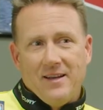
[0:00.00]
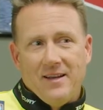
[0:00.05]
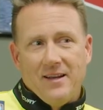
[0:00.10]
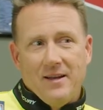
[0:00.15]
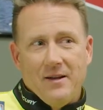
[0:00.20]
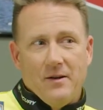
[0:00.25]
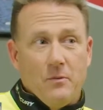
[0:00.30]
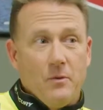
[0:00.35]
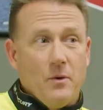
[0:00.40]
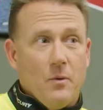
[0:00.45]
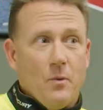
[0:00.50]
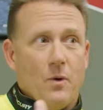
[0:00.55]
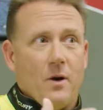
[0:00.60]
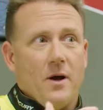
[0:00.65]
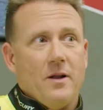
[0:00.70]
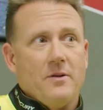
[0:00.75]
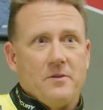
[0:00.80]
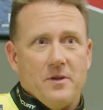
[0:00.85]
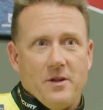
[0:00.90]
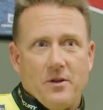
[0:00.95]

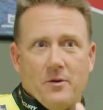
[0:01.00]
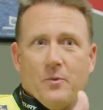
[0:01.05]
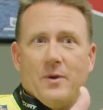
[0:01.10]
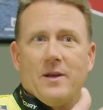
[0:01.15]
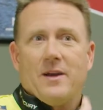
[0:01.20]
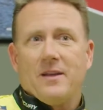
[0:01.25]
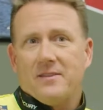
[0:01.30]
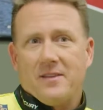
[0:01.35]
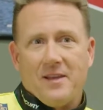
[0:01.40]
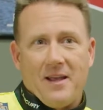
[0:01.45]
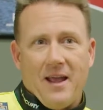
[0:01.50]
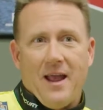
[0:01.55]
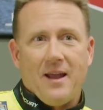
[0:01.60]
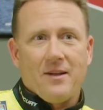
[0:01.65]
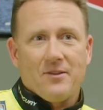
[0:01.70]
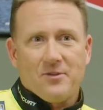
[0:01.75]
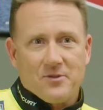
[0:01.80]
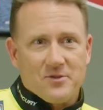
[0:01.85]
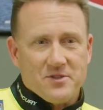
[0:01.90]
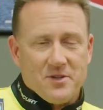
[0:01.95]
one, we got the
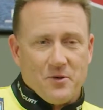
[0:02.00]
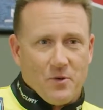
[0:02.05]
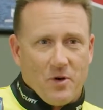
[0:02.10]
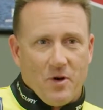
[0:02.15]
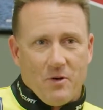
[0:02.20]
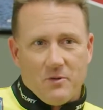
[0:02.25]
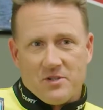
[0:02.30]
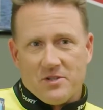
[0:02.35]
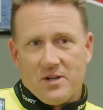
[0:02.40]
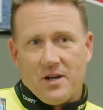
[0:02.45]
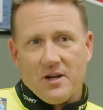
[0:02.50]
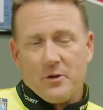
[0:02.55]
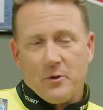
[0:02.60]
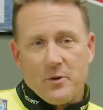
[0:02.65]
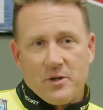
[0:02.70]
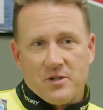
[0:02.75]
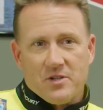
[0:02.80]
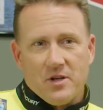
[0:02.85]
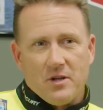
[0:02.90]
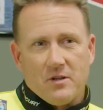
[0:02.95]
anglers that we're always talking to
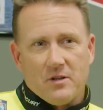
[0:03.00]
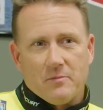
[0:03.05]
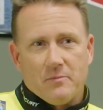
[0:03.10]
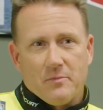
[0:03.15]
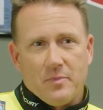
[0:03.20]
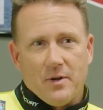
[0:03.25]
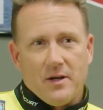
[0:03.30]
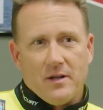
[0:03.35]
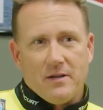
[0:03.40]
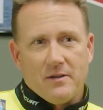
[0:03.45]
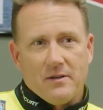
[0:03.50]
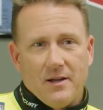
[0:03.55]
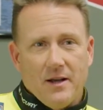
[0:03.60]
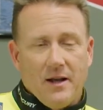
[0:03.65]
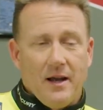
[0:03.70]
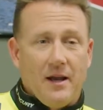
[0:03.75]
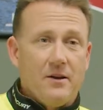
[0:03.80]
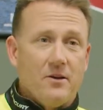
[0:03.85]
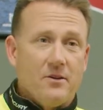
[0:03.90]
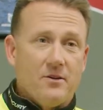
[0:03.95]
each other, but
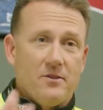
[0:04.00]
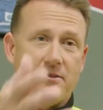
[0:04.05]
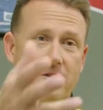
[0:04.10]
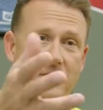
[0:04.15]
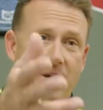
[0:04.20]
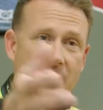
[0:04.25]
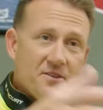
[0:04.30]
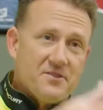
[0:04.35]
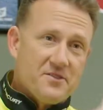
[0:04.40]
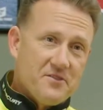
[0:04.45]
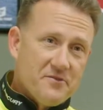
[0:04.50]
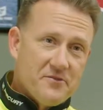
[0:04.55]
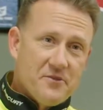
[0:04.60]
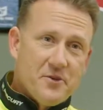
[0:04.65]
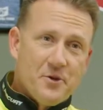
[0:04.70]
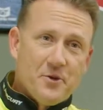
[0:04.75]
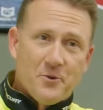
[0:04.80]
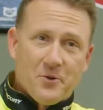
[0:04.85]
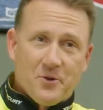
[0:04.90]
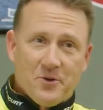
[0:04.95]
I know you guys, the
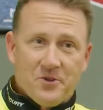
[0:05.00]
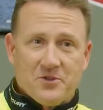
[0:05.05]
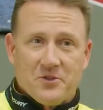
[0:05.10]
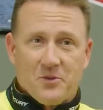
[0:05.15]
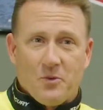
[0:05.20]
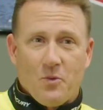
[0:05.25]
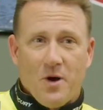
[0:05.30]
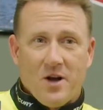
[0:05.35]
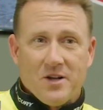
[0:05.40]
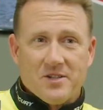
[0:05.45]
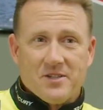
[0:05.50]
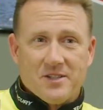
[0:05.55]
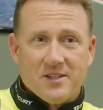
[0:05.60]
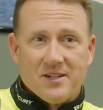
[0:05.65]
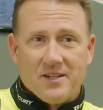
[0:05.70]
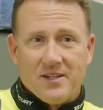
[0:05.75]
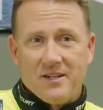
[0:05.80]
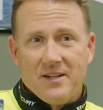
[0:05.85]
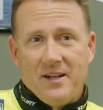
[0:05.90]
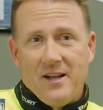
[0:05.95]
viewers, are
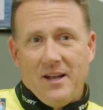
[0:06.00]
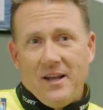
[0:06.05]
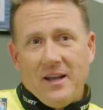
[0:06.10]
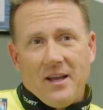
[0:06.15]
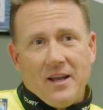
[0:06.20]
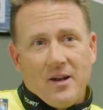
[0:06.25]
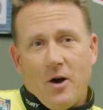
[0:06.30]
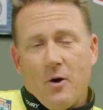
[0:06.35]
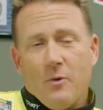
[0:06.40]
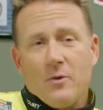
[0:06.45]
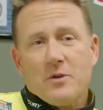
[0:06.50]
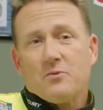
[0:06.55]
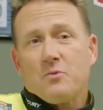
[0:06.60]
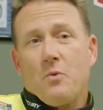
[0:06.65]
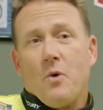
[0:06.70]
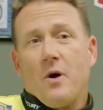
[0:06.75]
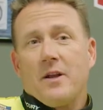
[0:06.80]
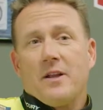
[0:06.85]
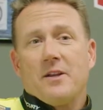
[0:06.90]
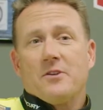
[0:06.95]
watching and always
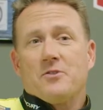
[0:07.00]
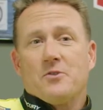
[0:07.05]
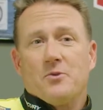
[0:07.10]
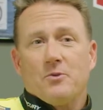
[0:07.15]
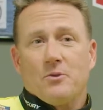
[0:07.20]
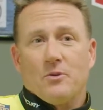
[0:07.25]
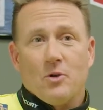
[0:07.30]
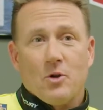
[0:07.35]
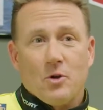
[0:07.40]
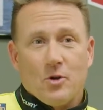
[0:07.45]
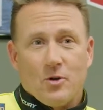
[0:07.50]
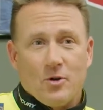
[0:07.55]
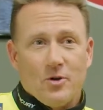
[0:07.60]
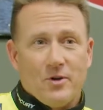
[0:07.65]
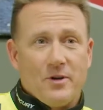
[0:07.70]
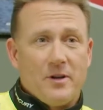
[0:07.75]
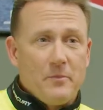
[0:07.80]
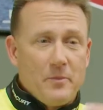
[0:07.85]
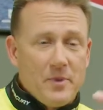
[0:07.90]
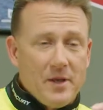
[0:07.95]
wanting to
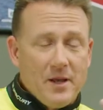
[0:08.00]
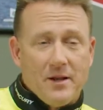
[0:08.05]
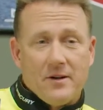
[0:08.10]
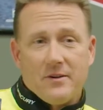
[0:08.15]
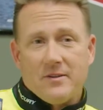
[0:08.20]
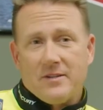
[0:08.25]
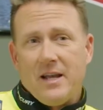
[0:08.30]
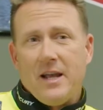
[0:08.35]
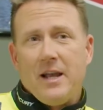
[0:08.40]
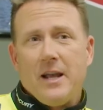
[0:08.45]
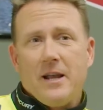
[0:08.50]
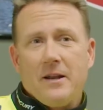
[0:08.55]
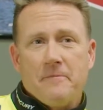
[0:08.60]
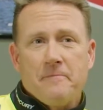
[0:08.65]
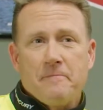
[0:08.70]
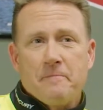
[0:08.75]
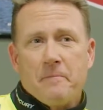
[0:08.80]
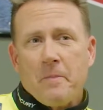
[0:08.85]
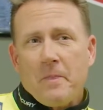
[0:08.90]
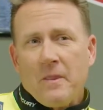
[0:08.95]
learn and be
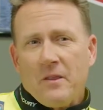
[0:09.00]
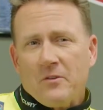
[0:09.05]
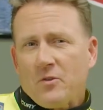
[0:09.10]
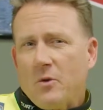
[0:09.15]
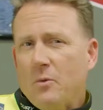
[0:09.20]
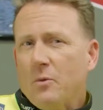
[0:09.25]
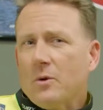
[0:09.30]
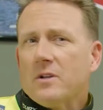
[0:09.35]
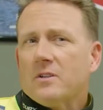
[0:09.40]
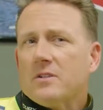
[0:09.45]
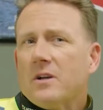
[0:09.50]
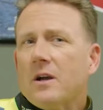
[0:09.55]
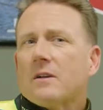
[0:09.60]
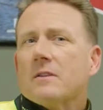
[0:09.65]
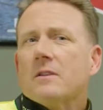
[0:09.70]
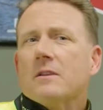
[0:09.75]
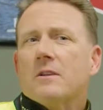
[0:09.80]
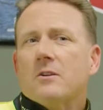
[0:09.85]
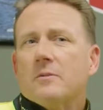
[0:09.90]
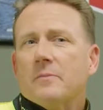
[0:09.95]
entertained. So we're going to talk a
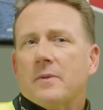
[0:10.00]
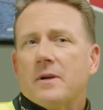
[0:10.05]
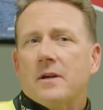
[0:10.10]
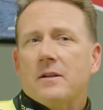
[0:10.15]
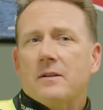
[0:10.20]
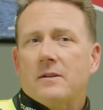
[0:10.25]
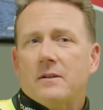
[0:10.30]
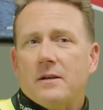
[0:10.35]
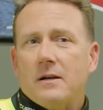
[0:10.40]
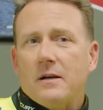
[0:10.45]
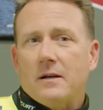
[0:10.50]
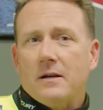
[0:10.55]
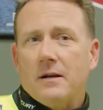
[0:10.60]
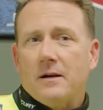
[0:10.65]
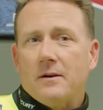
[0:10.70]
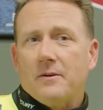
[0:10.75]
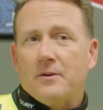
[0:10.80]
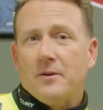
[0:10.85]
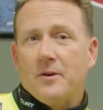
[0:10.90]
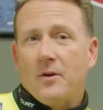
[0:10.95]
little bit,
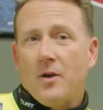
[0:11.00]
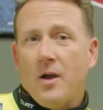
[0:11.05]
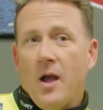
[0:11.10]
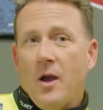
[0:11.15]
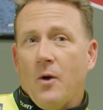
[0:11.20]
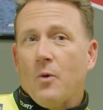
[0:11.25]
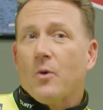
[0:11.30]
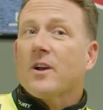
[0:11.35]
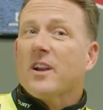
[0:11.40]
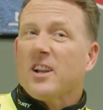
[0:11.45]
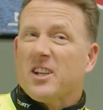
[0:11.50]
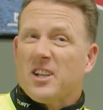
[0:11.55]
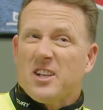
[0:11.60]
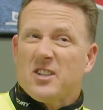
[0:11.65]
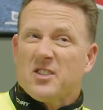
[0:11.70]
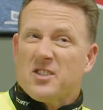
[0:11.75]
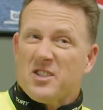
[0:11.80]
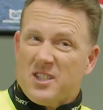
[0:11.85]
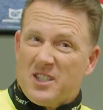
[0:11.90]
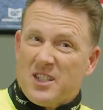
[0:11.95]
we're going to
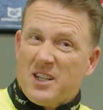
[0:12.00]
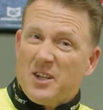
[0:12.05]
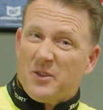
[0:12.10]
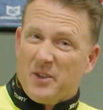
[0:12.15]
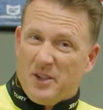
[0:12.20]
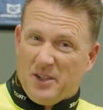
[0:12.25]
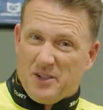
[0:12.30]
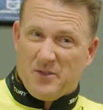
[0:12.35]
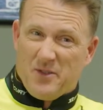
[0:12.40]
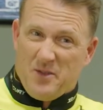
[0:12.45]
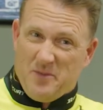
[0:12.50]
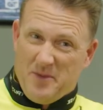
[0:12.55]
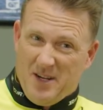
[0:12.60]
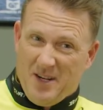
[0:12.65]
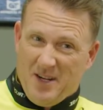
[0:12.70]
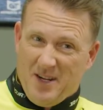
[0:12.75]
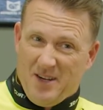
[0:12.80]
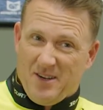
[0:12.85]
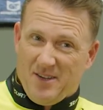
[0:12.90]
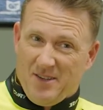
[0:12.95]
get serious for a
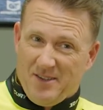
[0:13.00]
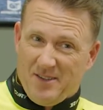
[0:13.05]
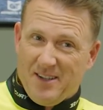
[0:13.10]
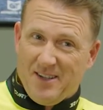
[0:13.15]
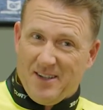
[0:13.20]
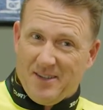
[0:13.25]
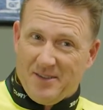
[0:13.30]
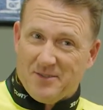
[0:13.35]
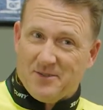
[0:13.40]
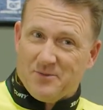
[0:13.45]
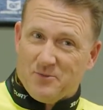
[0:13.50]
minute here. Like,